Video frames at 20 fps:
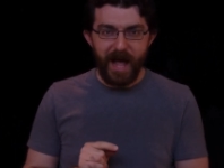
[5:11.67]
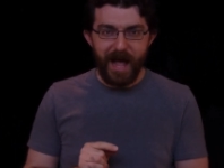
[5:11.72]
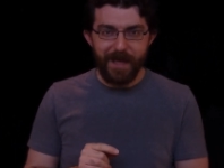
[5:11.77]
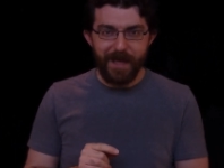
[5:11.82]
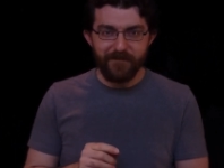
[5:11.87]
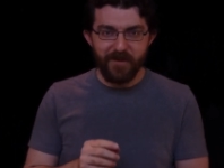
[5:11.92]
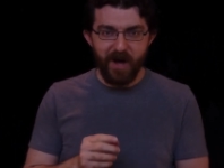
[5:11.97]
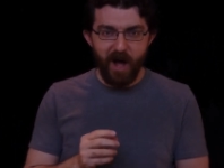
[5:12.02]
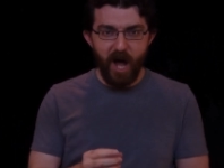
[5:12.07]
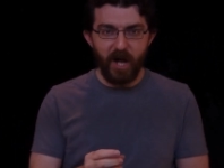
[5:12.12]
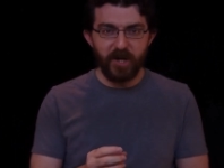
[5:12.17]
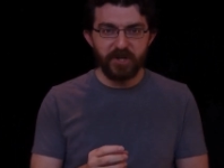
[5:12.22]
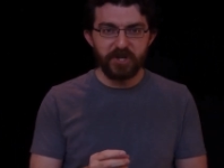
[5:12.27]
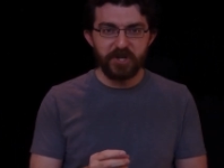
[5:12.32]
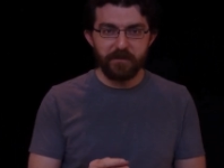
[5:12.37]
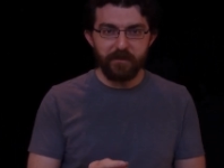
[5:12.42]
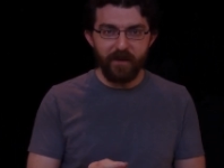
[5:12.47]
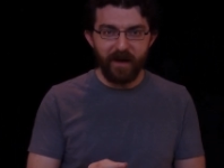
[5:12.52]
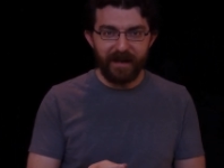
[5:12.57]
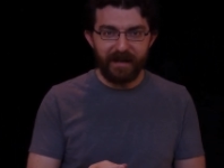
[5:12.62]
I'm
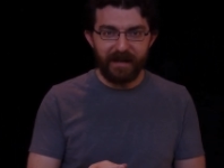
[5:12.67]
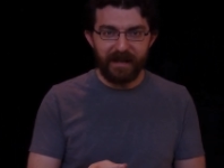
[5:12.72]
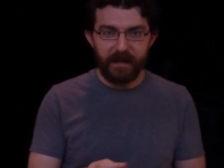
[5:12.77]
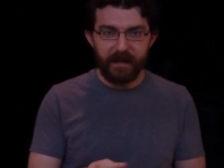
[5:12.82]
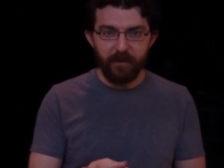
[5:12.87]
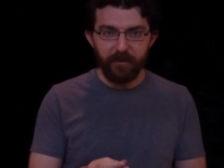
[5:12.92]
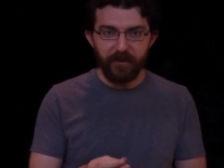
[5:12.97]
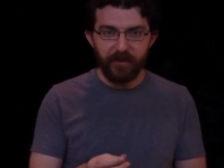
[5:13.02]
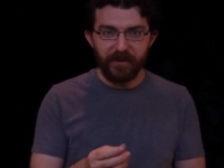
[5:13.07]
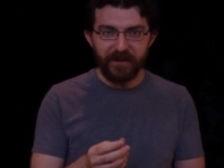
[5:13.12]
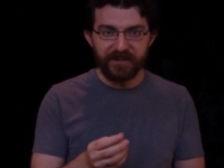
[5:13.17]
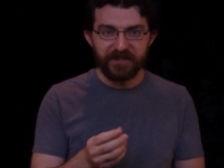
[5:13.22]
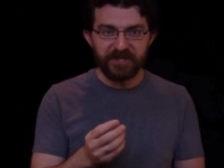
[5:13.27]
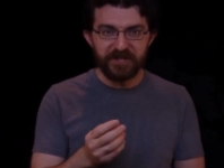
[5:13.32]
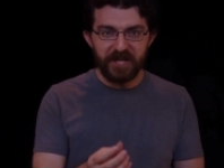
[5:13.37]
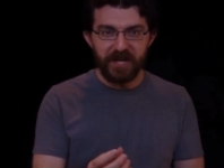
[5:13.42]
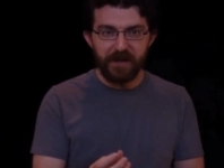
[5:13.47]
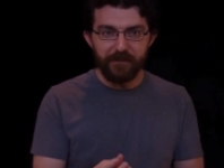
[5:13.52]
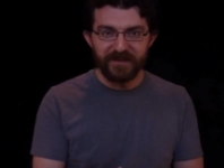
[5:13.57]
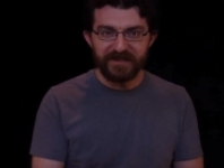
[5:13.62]
undermining the
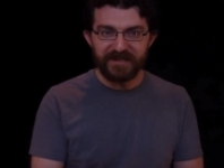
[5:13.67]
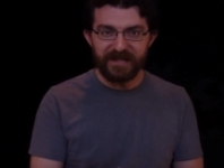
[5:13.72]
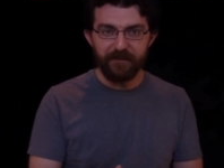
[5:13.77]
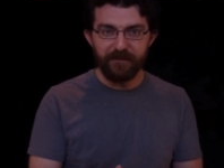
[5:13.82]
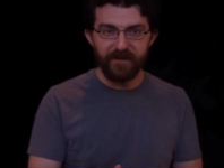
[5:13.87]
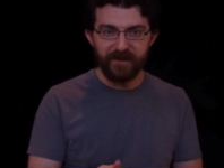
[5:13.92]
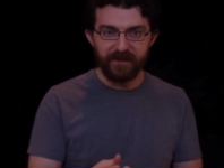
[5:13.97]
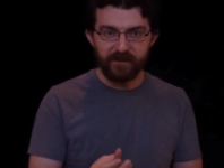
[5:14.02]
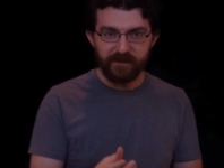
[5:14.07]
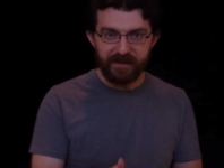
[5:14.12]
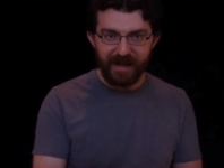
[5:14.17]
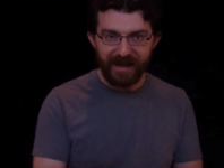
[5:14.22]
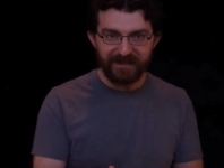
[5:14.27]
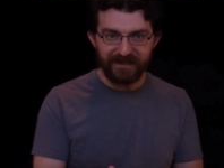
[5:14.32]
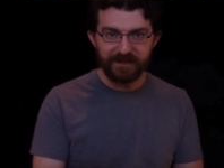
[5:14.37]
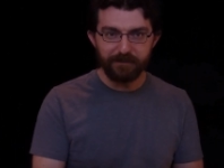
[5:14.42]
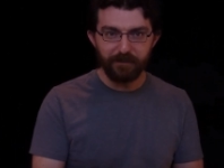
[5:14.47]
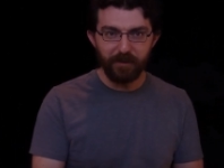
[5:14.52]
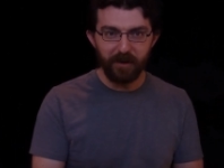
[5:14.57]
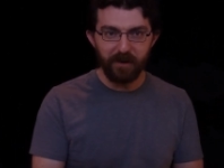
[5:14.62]
legitimacy of the
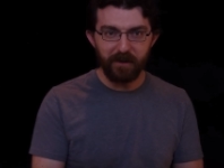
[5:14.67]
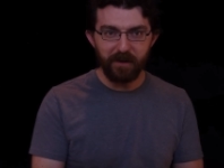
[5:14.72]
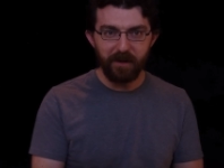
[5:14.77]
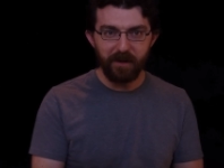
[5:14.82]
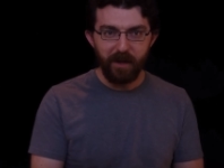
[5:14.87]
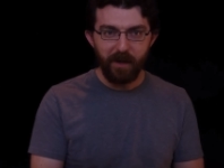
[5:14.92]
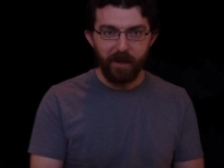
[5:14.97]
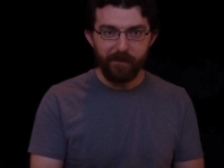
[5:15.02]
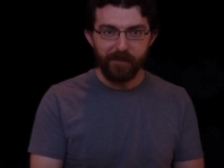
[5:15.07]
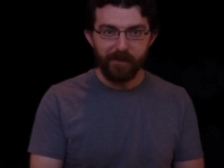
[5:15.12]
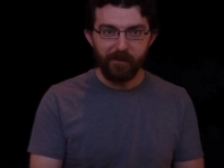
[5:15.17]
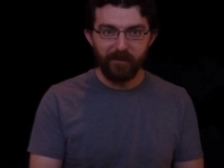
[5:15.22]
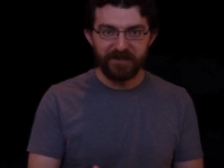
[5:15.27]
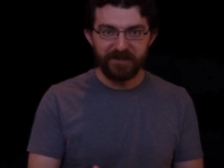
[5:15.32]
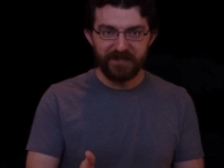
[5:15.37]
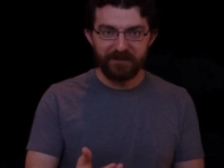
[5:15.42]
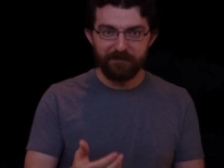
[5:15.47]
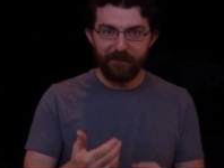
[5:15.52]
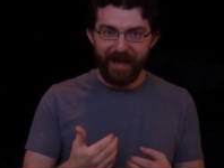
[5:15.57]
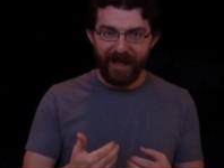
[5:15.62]
textbook,
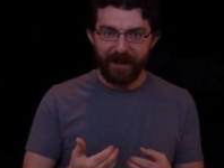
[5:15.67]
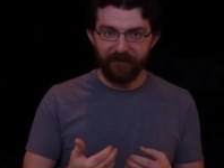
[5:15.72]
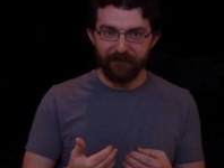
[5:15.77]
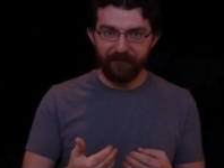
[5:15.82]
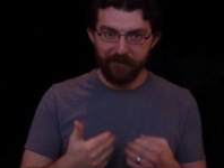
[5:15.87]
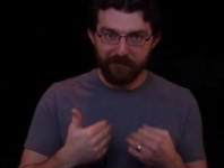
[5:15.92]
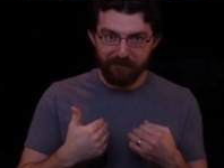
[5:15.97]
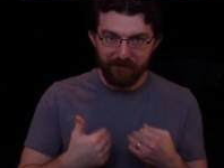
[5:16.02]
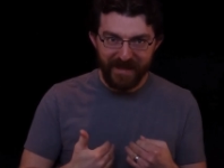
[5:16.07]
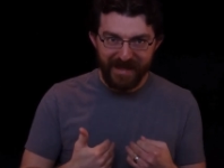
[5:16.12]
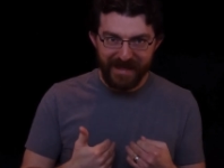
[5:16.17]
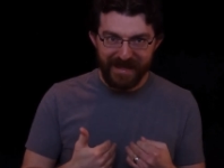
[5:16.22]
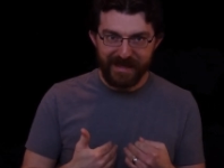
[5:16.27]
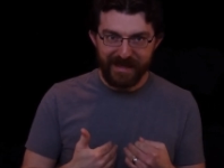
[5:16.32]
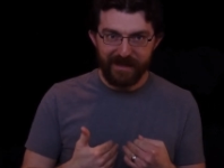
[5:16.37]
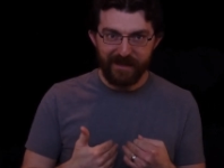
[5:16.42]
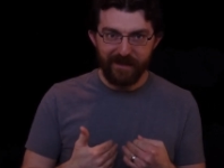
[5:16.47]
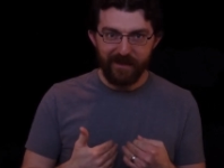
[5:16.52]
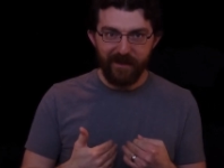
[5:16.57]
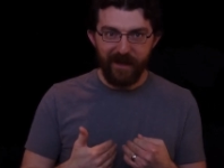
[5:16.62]
which is bad for
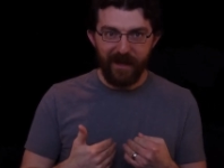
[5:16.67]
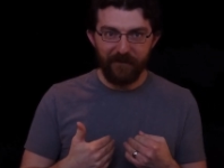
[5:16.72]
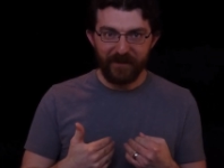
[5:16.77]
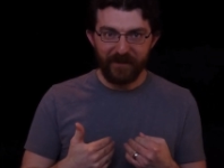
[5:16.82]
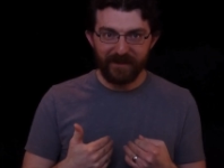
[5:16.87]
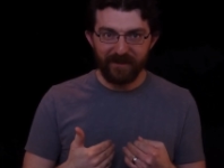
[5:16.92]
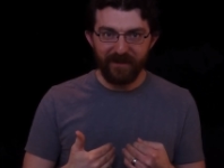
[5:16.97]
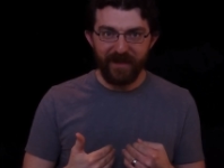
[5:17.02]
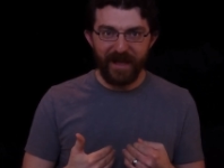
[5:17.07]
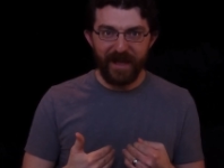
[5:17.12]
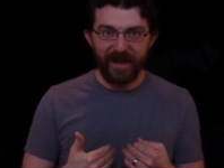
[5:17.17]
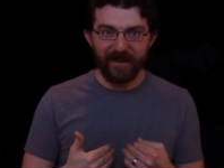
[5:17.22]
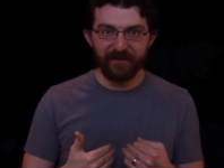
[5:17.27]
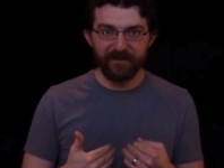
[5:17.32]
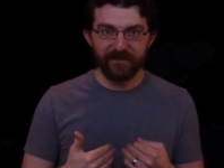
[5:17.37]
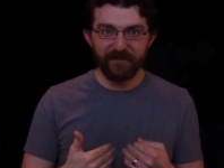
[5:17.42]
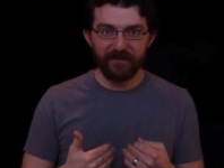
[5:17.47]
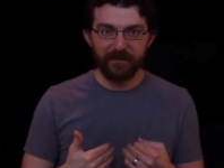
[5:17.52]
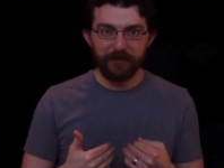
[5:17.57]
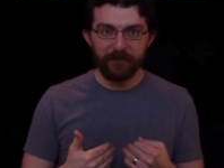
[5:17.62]
me and the
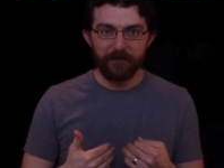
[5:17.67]
class,